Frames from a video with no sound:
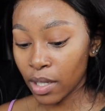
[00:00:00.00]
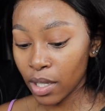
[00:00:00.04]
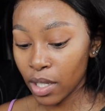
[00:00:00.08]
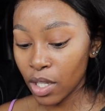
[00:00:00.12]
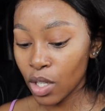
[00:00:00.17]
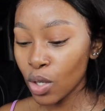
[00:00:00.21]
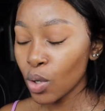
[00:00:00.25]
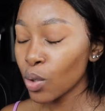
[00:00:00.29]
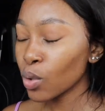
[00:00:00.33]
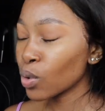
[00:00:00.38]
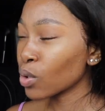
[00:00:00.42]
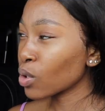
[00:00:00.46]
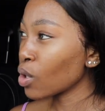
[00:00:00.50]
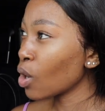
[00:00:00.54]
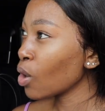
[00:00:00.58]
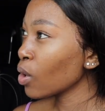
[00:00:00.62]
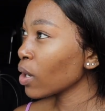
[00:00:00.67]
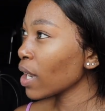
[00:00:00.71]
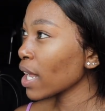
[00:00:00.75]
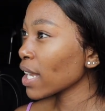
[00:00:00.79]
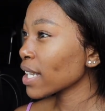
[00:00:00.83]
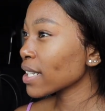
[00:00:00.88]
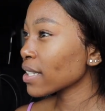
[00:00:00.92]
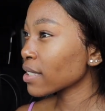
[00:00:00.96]
You go
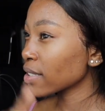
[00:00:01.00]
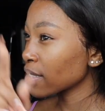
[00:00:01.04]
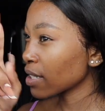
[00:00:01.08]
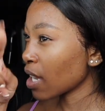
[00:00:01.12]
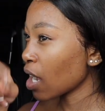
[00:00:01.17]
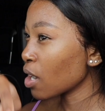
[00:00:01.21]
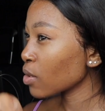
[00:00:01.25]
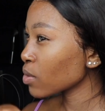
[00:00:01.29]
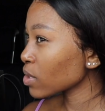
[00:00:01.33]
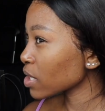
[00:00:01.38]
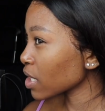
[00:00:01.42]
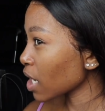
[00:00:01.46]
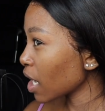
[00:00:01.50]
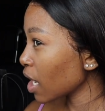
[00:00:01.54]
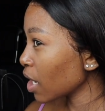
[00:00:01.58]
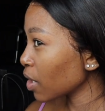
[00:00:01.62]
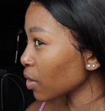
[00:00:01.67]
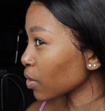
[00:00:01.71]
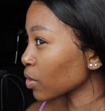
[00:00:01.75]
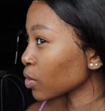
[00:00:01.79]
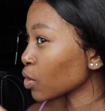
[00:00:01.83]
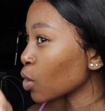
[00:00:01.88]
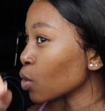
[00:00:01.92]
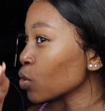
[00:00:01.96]
like
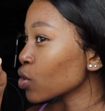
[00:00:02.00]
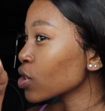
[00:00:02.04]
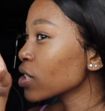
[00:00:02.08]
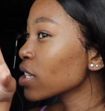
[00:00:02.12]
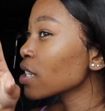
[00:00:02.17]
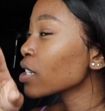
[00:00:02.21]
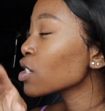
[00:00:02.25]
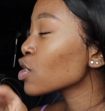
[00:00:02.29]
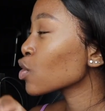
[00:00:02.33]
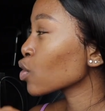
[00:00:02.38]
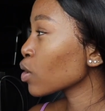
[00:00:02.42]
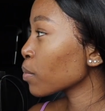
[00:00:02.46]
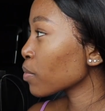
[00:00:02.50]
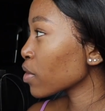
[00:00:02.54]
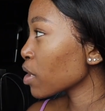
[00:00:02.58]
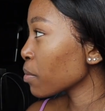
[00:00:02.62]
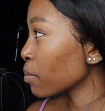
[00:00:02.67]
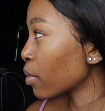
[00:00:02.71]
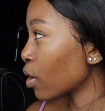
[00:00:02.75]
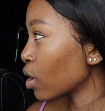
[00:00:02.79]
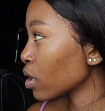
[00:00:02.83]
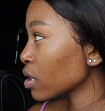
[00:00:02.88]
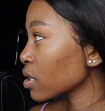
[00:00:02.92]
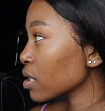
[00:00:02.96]
down. Go to the
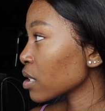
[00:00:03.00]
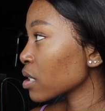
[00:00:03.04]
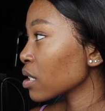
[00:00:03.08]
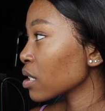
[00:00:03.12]
description box.